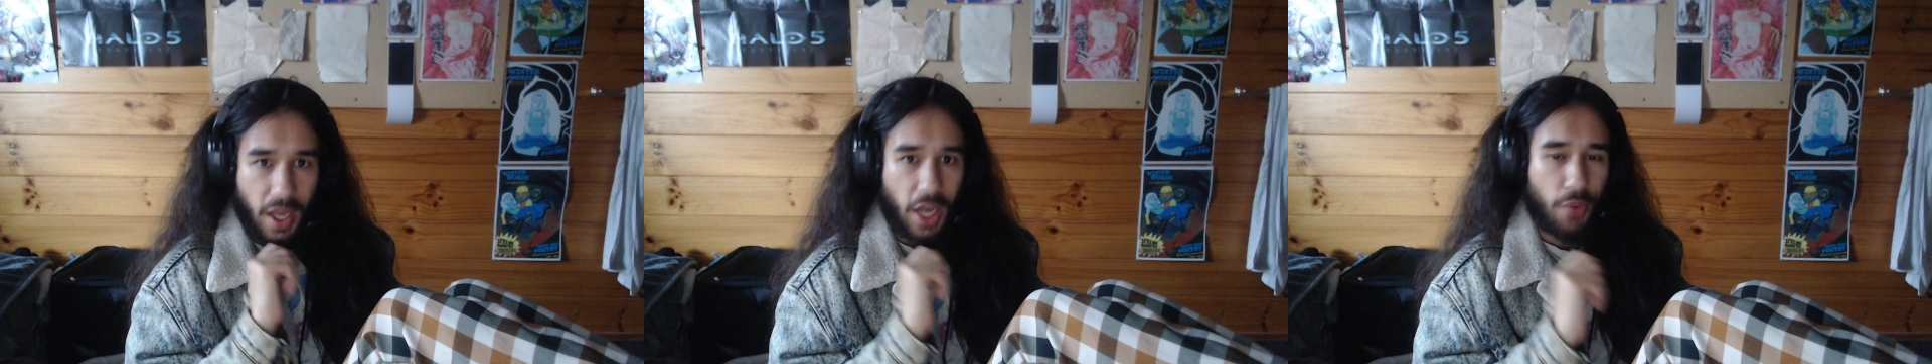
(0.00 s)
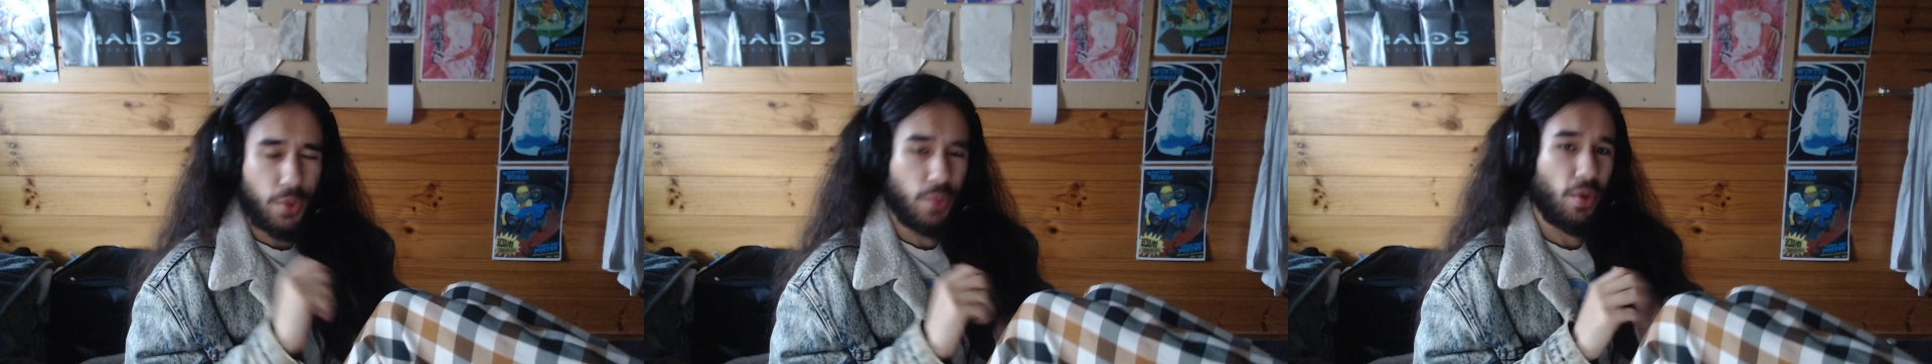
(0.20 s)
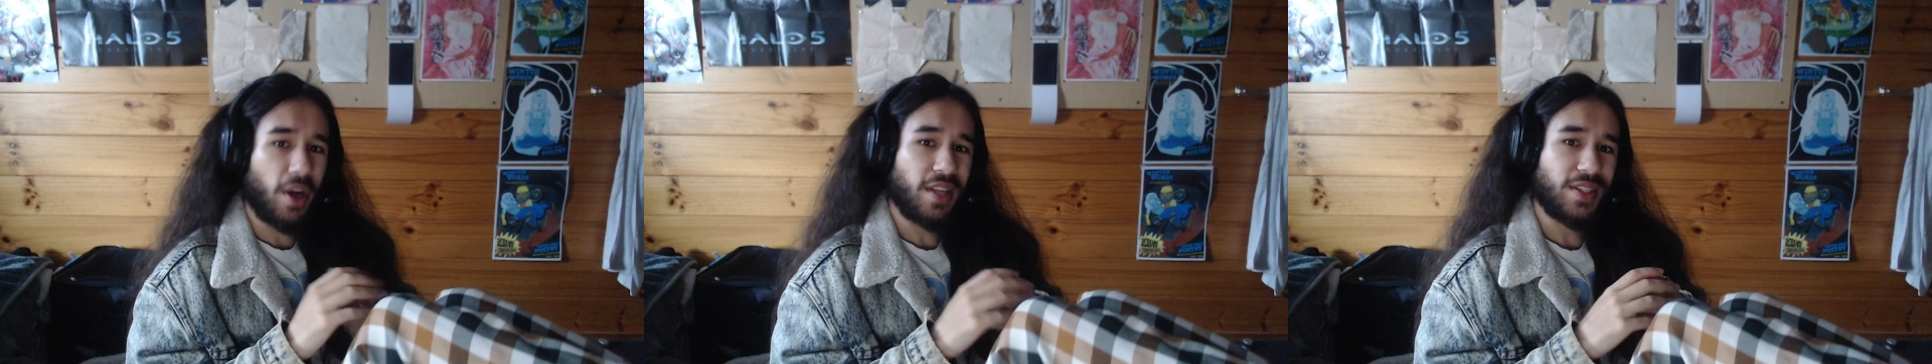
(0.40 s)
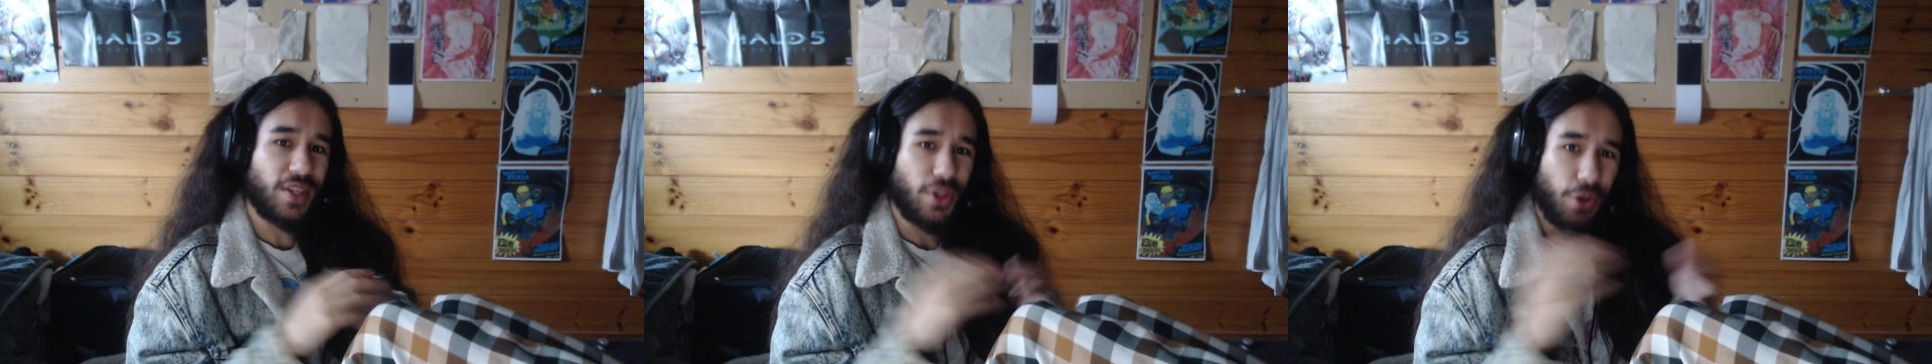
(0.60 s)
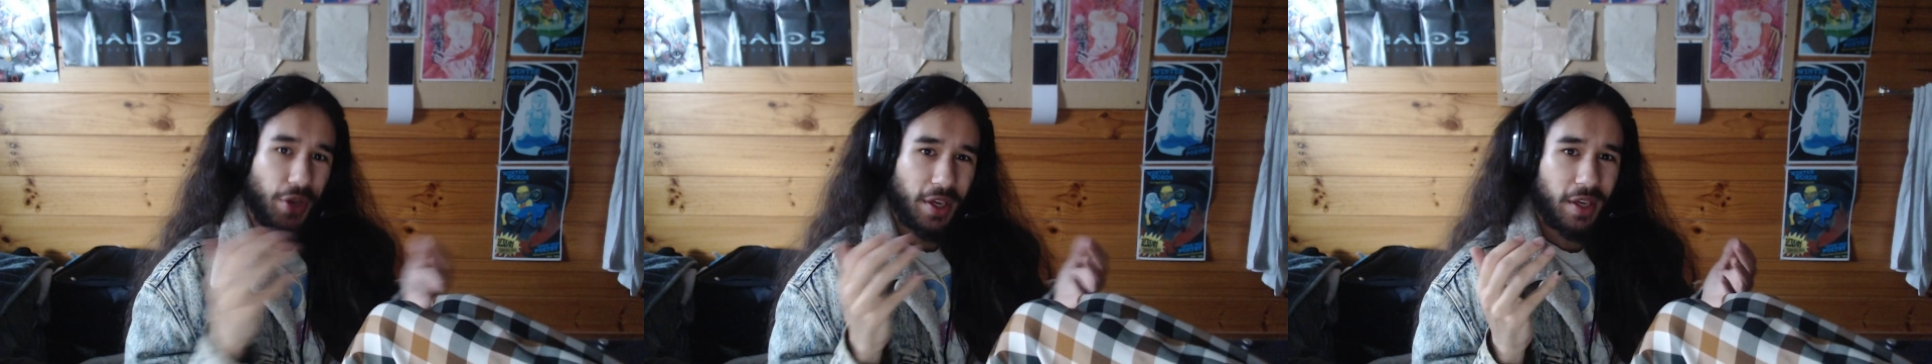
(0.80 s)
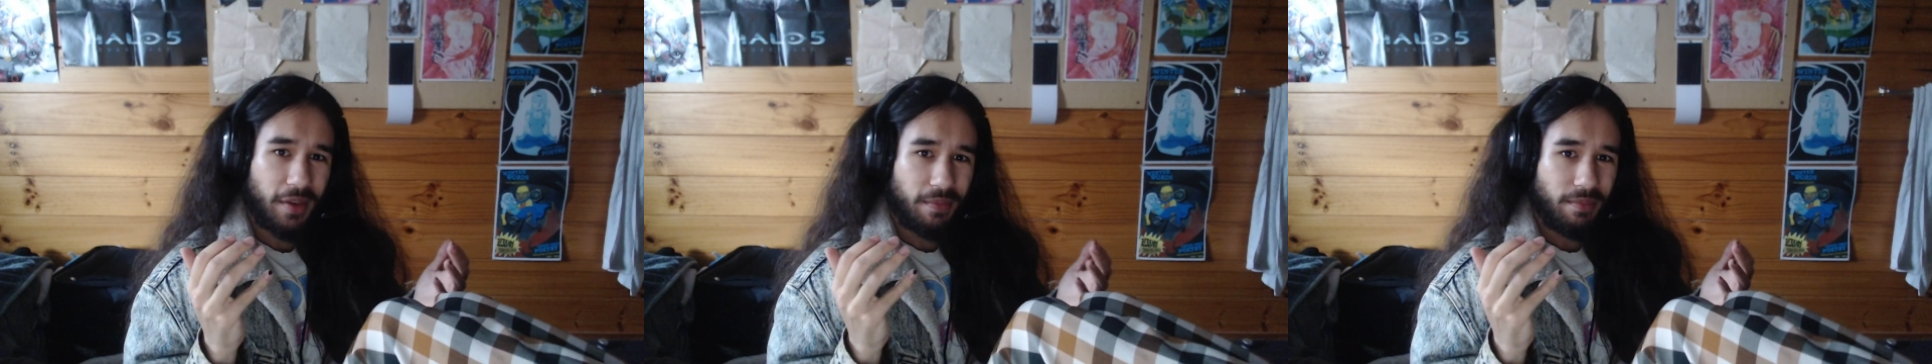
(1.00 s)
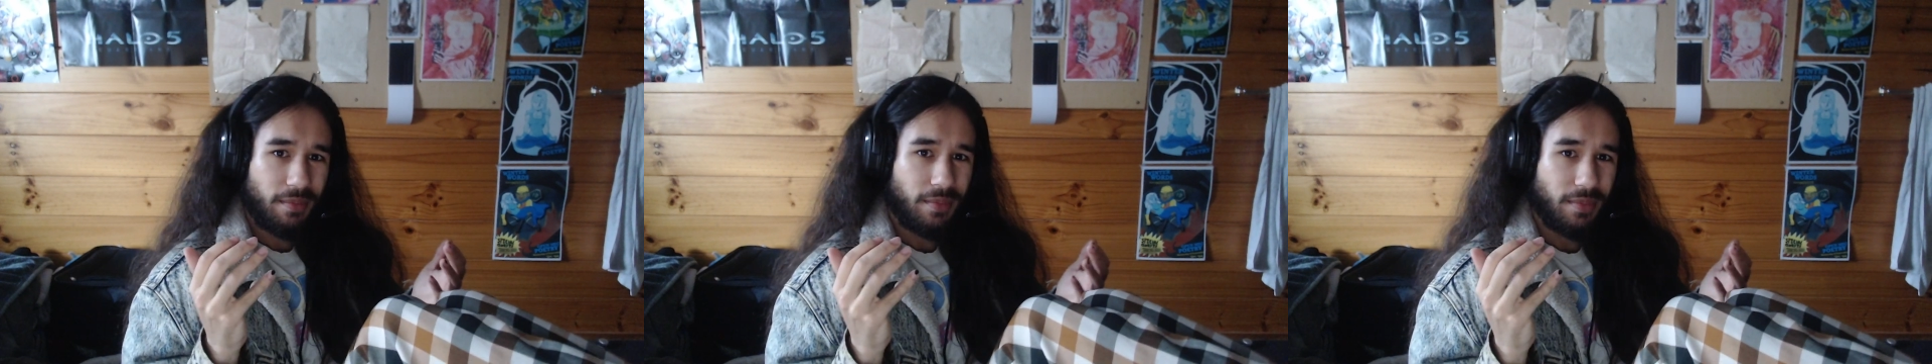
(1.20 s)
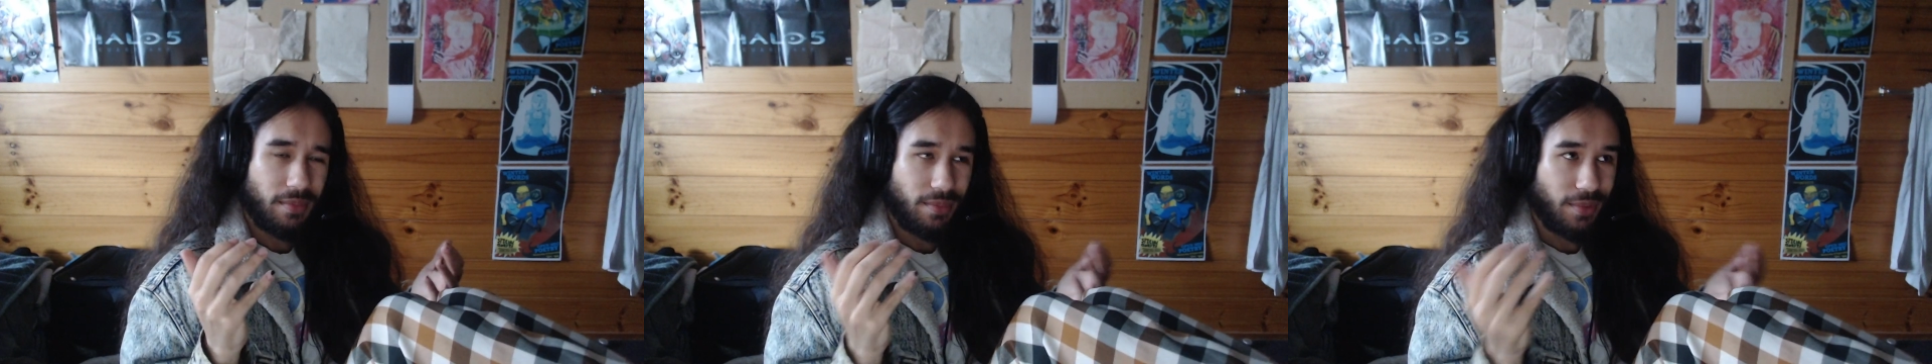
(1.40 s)
We want it to look
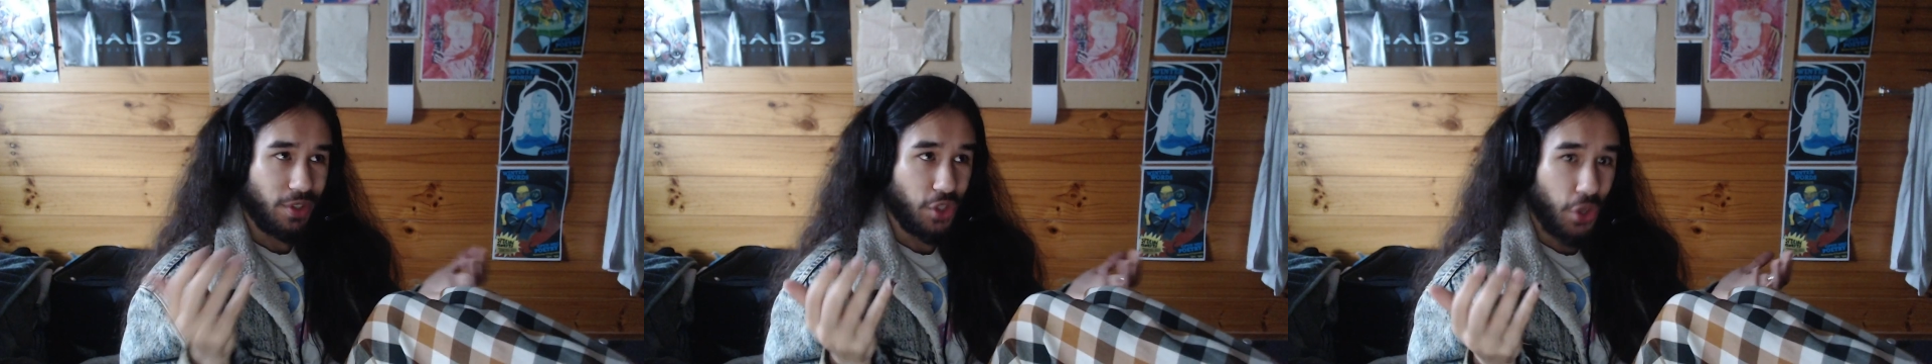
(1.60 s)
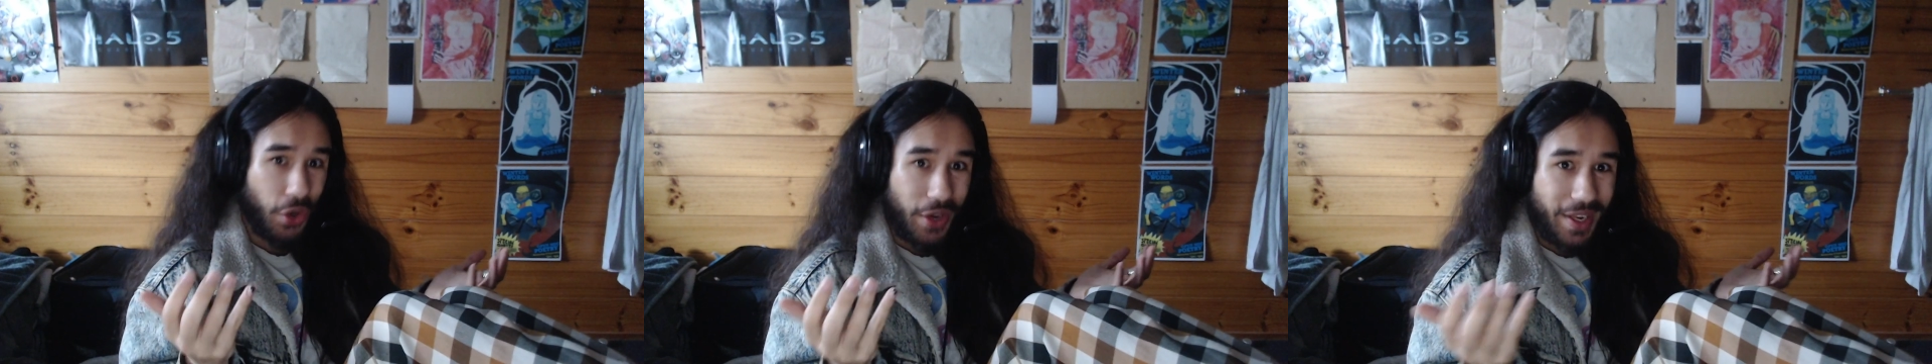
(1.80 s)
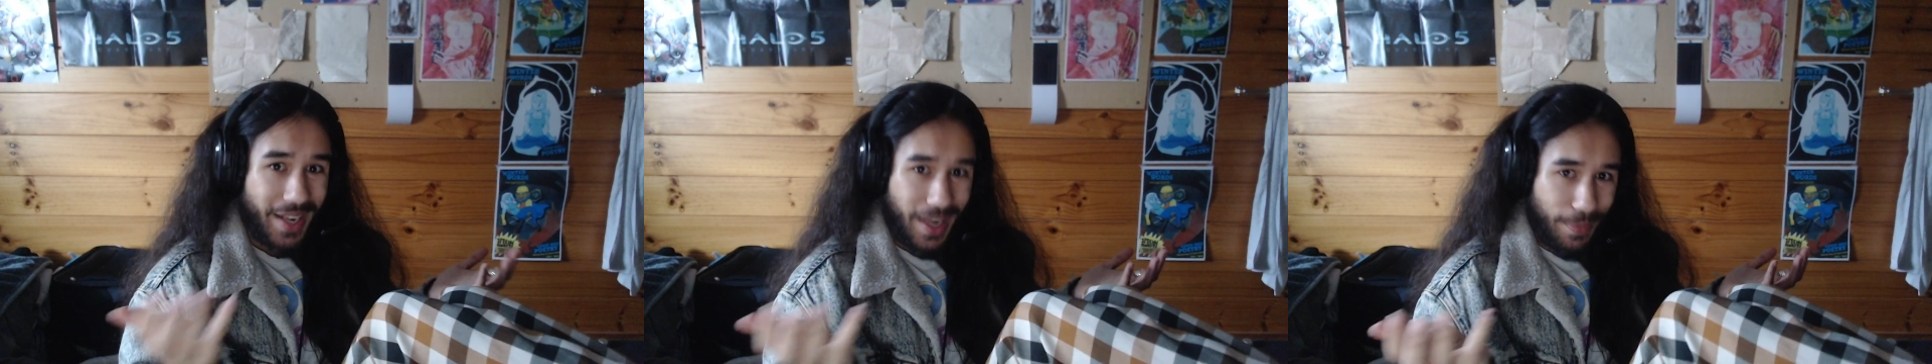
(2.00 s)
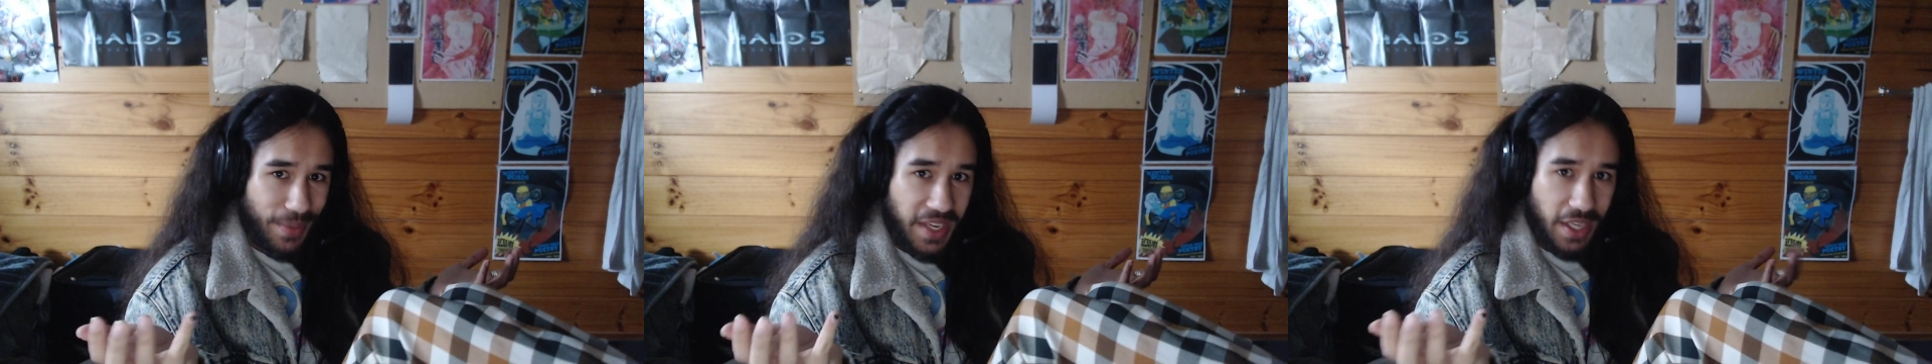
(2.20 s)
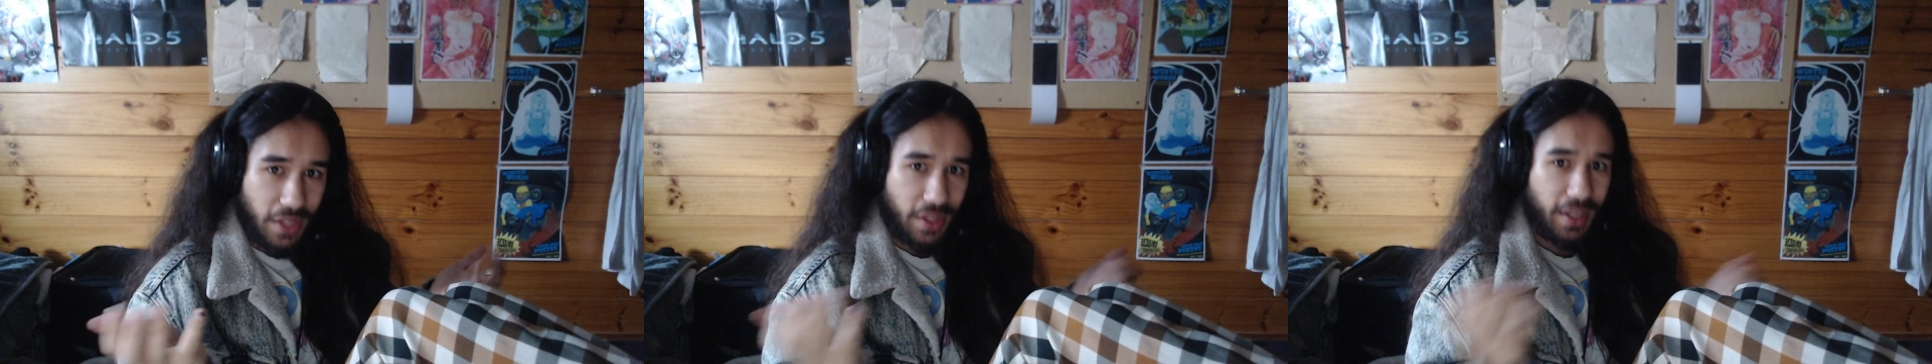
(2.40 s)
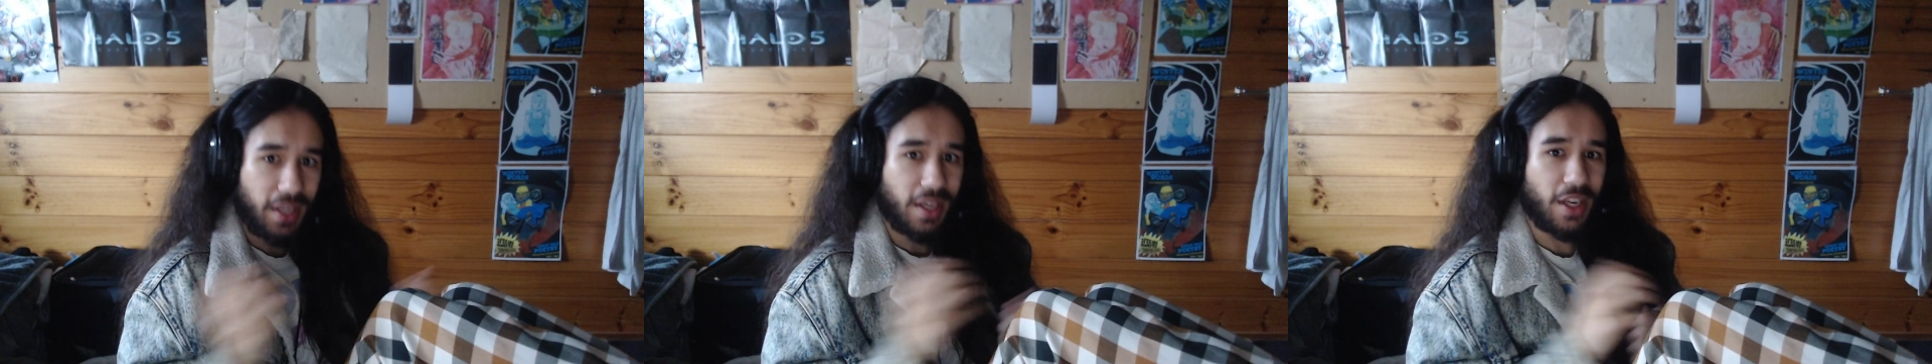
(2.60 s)
good and appealing